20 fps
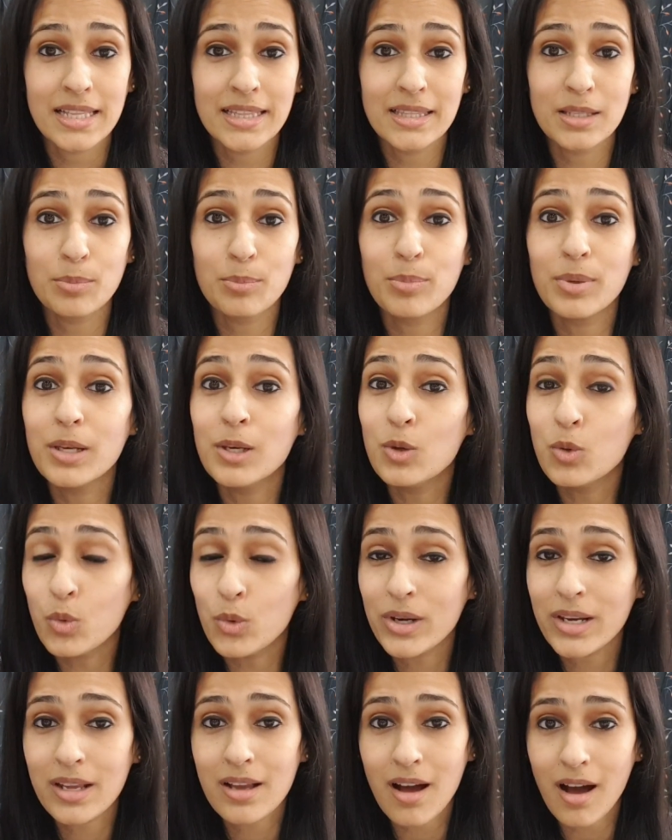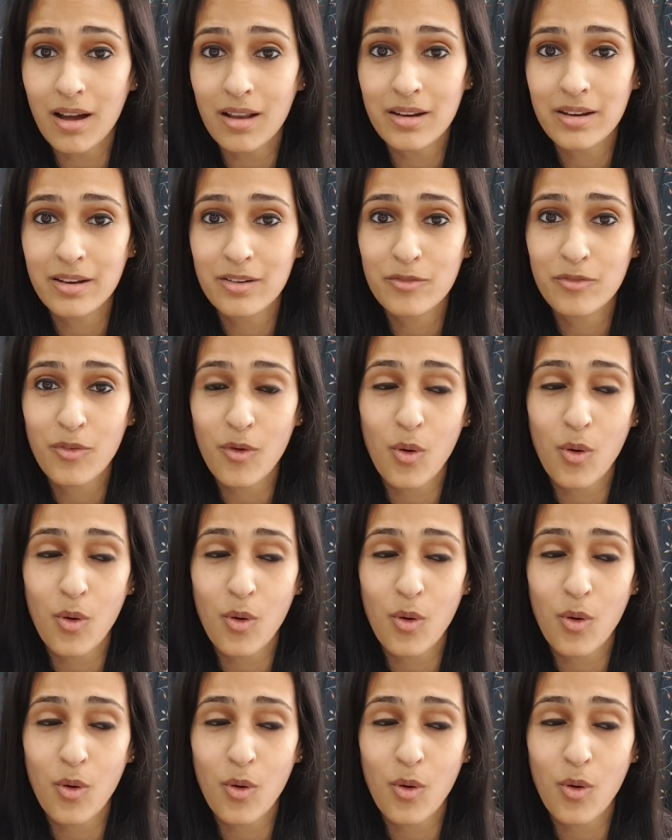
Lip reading: the balloon garland